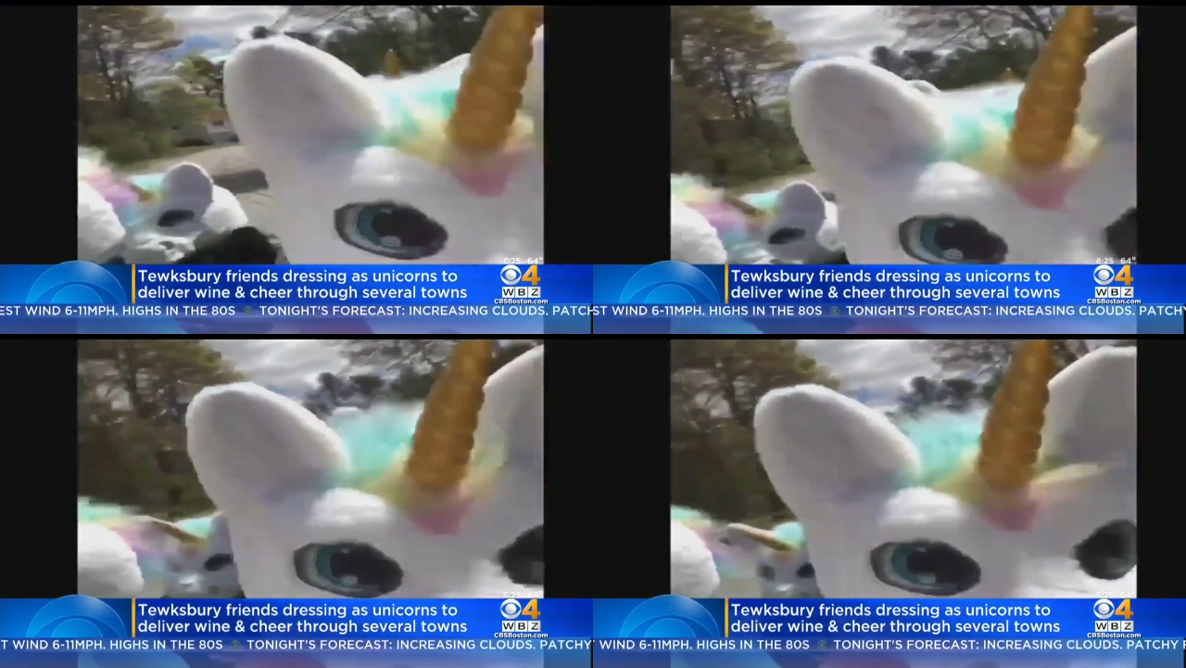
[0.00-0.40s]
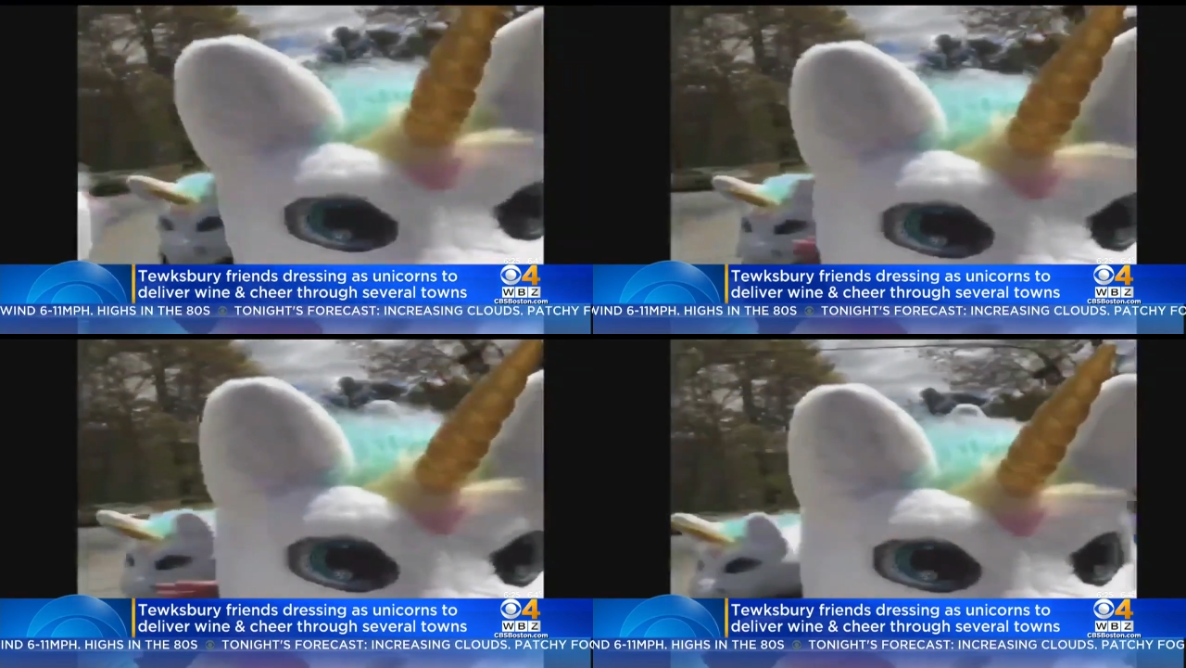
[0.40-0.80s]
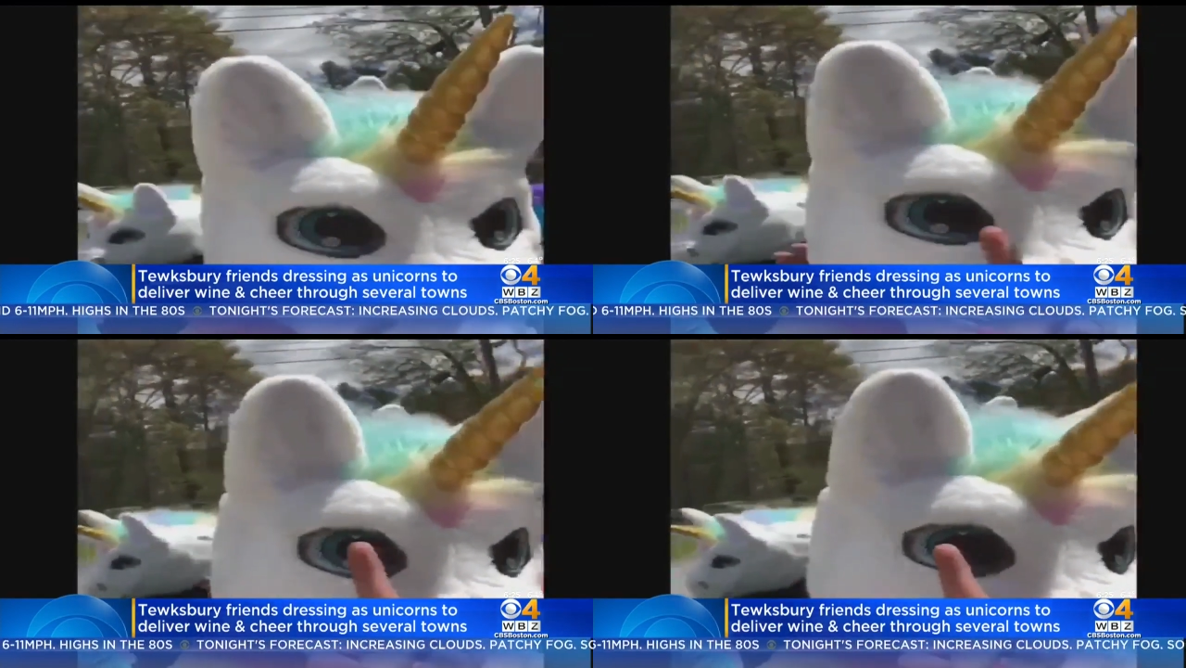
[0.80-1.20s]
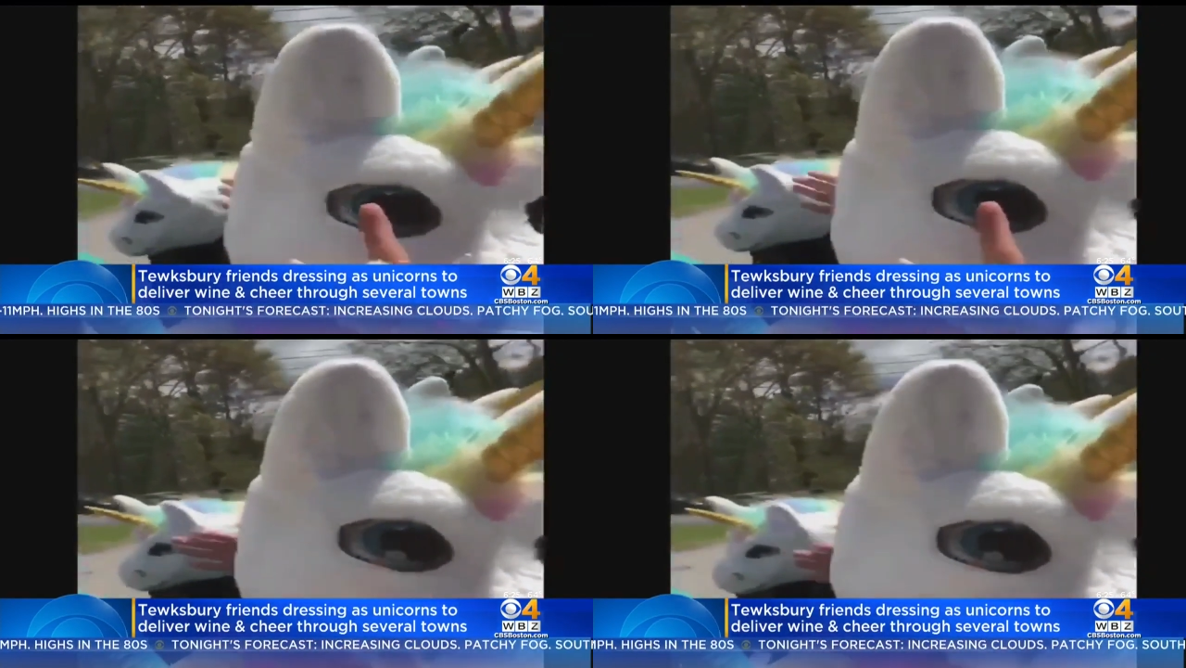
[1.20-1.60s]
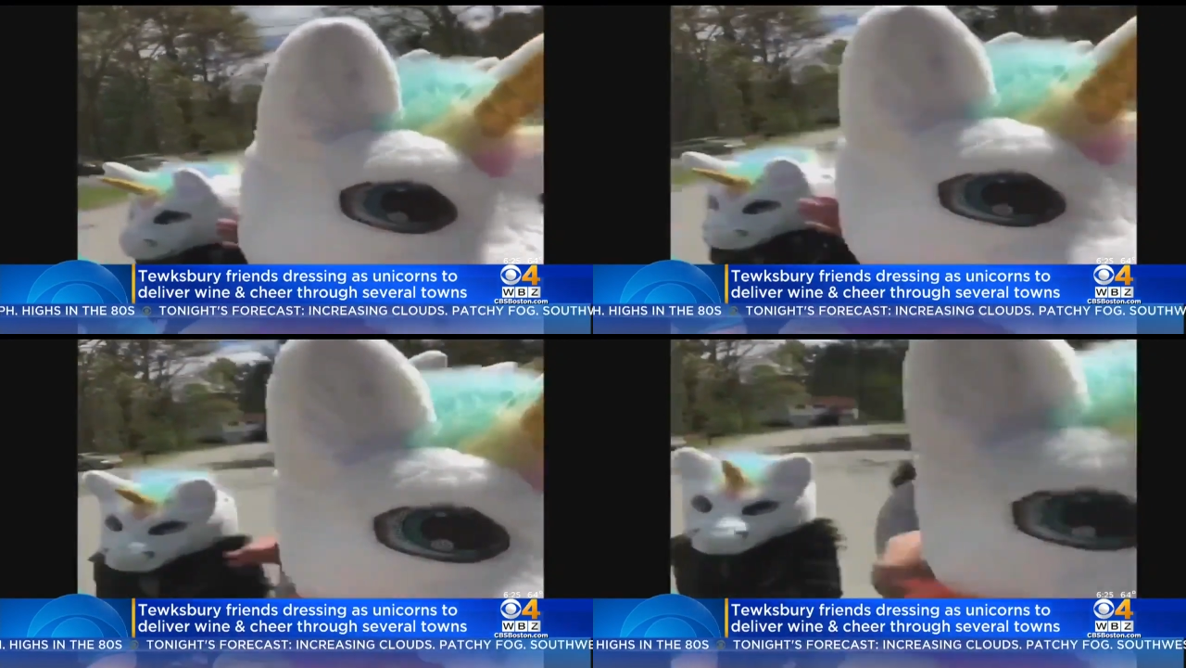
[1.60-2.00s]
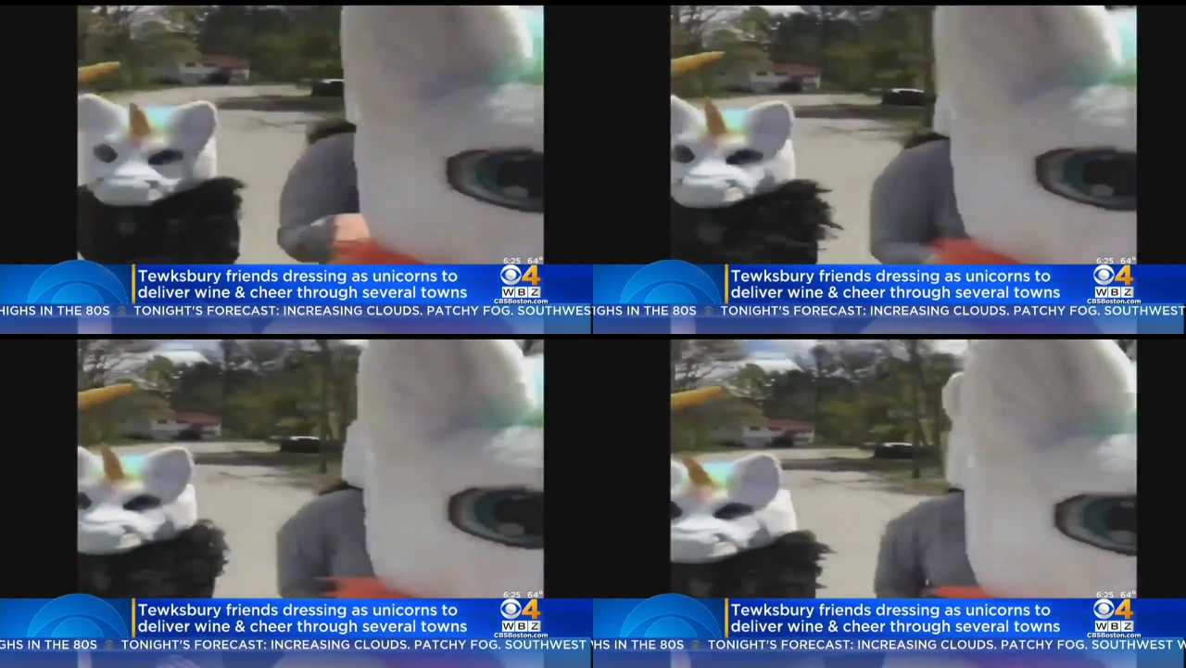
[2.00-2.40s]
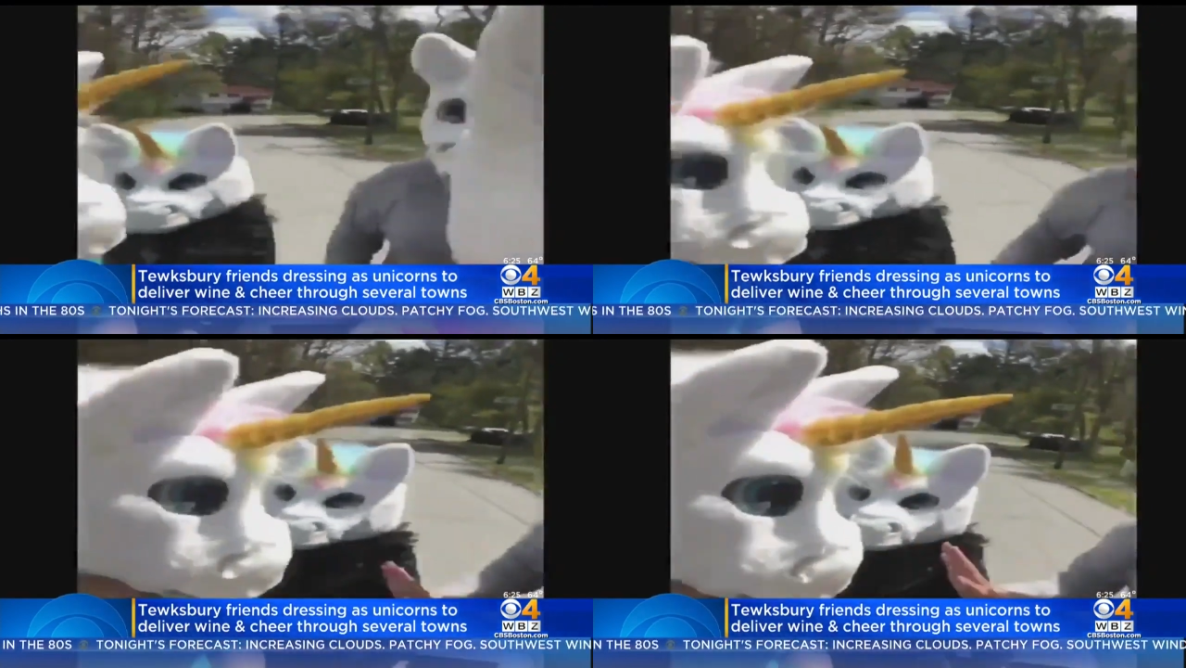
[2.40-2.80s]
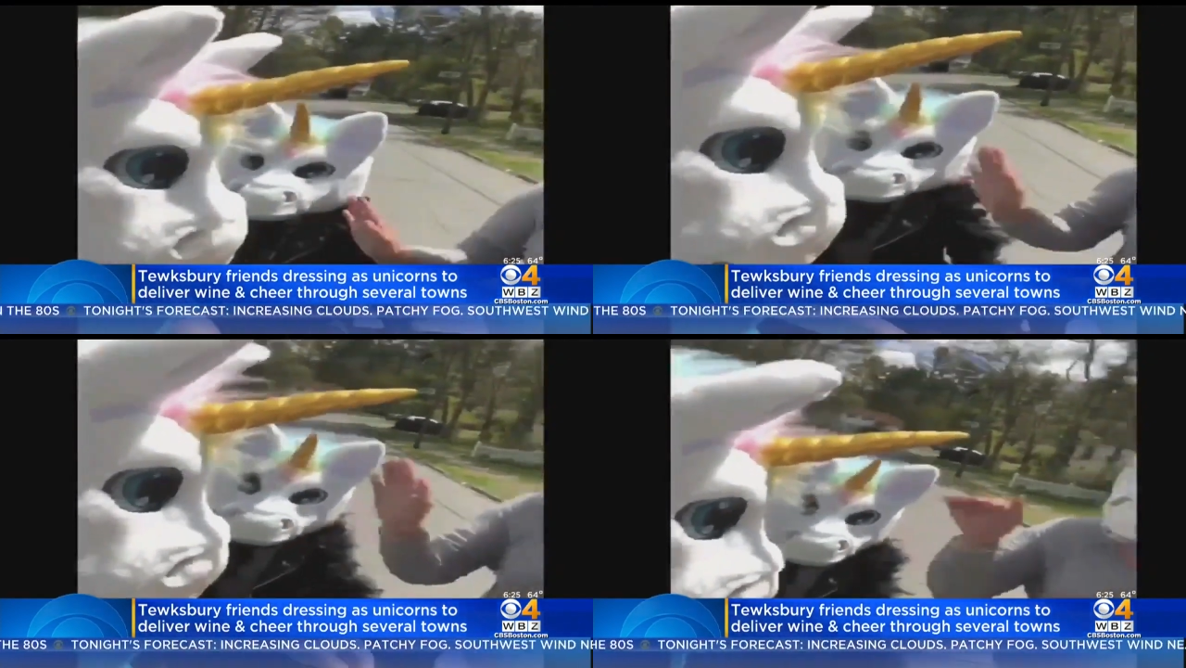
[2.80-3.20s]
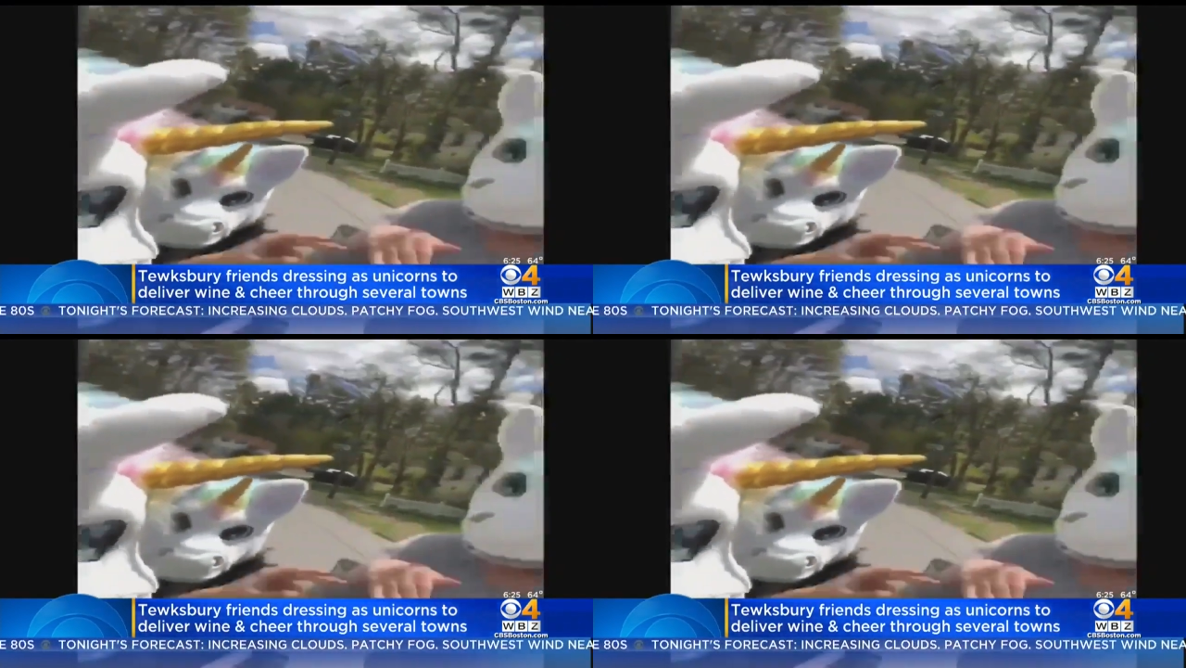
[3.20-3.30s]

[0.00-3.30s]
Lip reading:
[unreadable: no face in view]